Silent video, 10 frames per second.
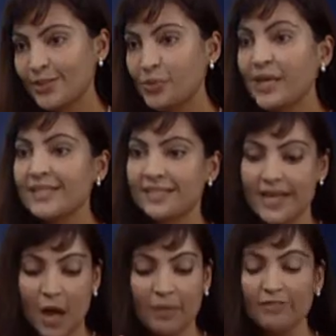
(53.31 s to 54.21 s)
So you get to see
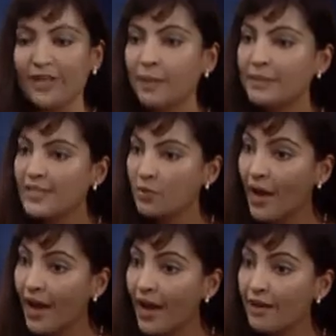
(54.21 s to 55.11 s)
how many VIPs do
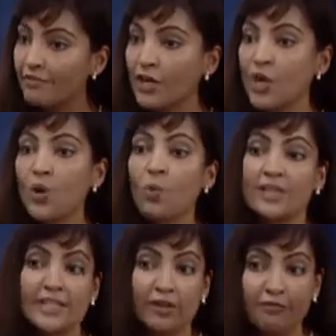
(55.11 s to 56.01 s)
I have,
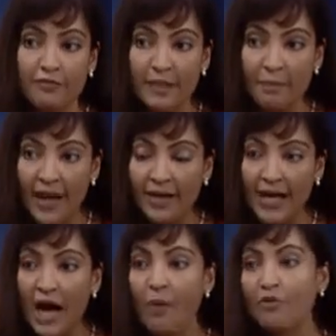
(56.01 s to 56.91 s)
what's their feedback,
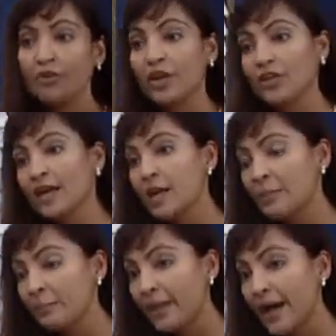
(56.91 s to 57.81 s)
how often are they
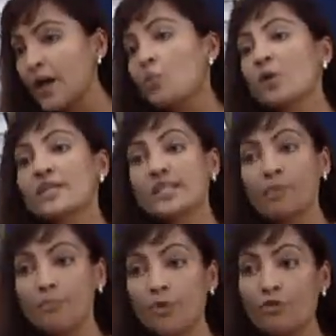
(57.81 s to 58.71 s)
coming back, what is their
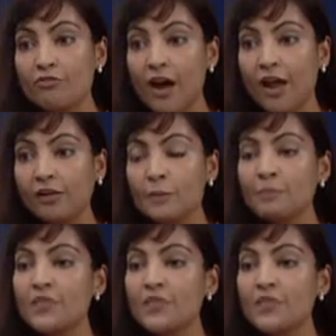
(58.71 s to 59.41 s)
profile,